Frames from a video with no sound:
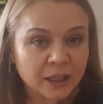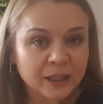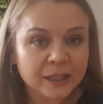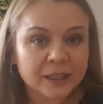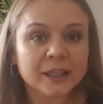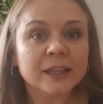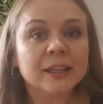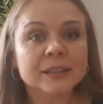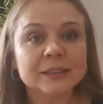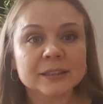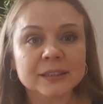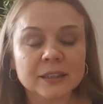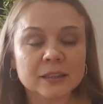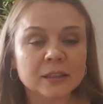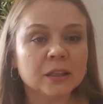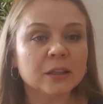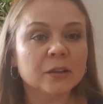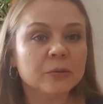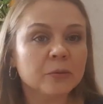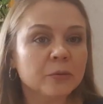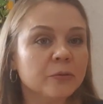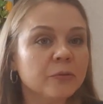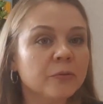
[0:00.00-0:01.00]
he's
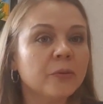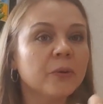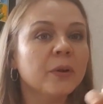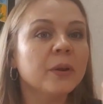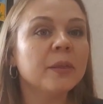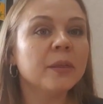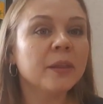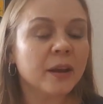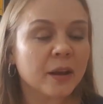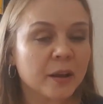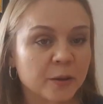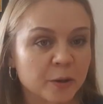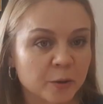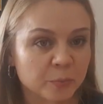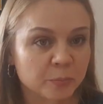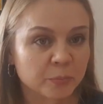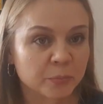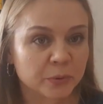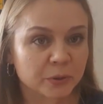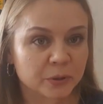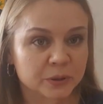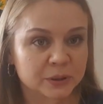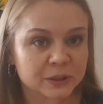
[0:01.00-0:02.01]
gonna look for another
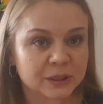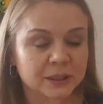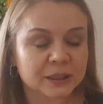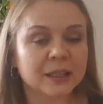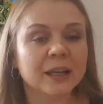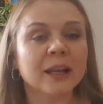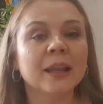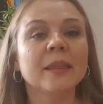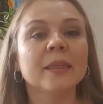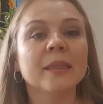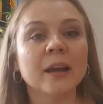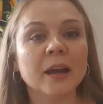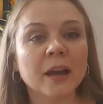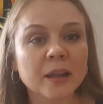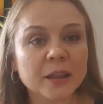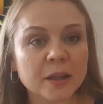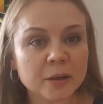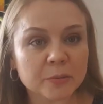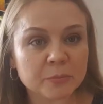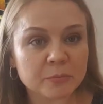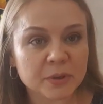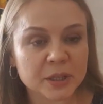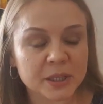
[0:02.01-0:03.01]
person
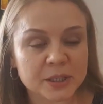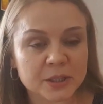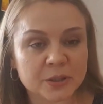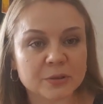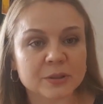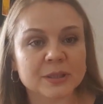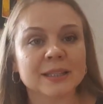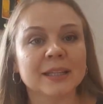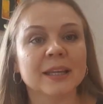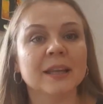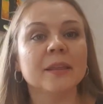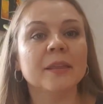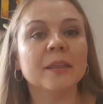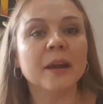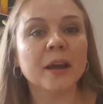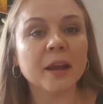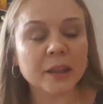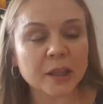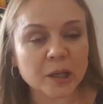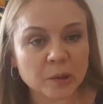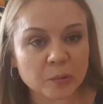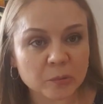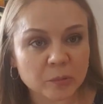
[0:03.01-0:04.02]
another mistress
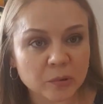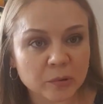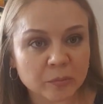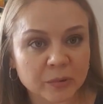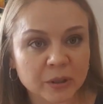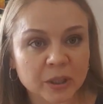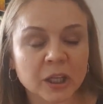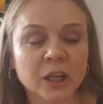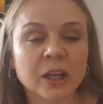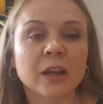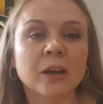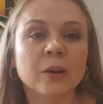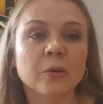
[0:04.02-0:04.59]
another woman